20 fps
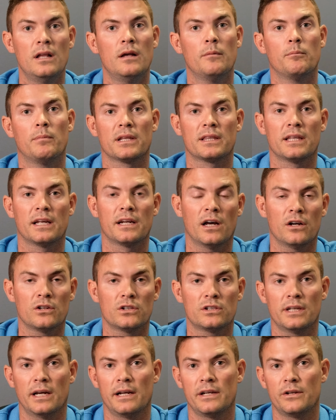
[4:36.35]
but they don't
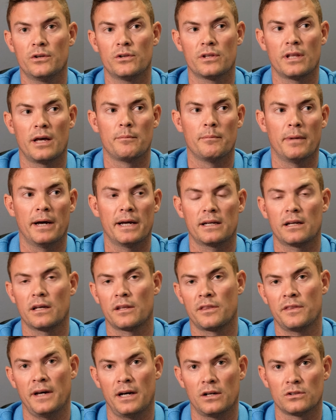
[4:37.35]
tell you they make
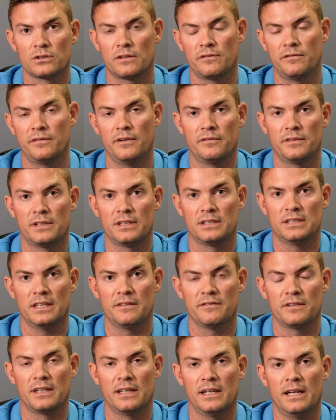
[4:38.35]
1,000
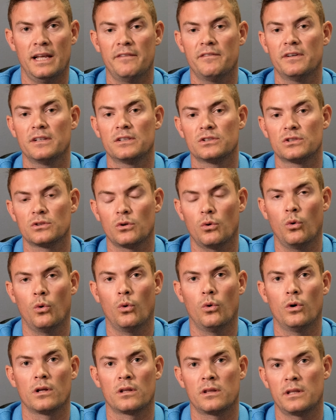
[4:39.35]
5711s or
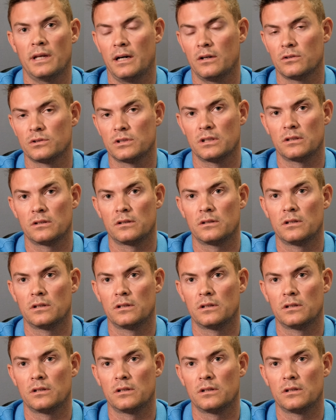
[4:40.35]
1,000